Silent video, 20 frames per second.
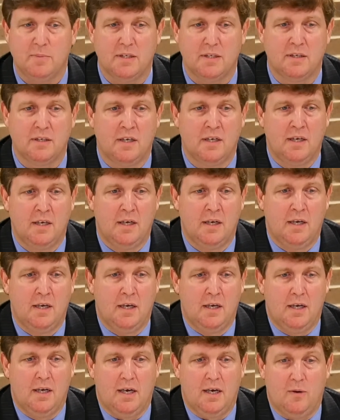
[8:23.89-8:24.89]
But
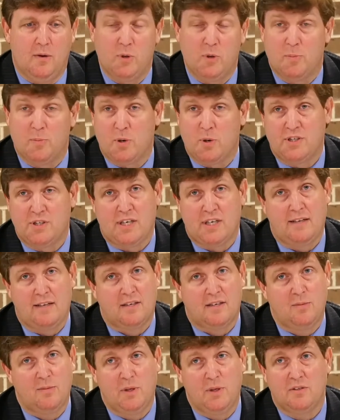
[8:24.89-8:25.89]
we appreciate
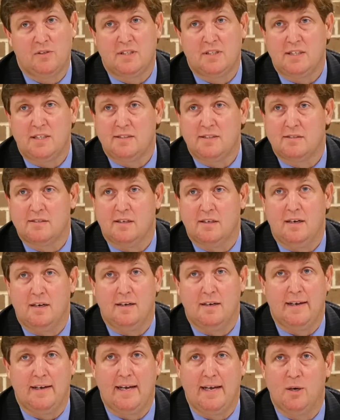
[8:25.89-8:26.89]
the community's
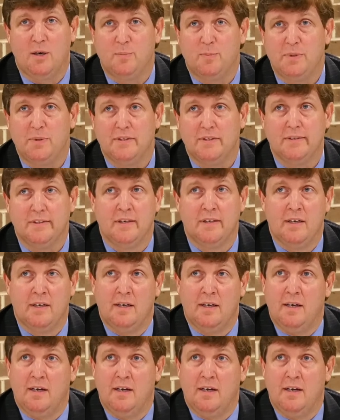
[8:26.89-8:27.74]
help in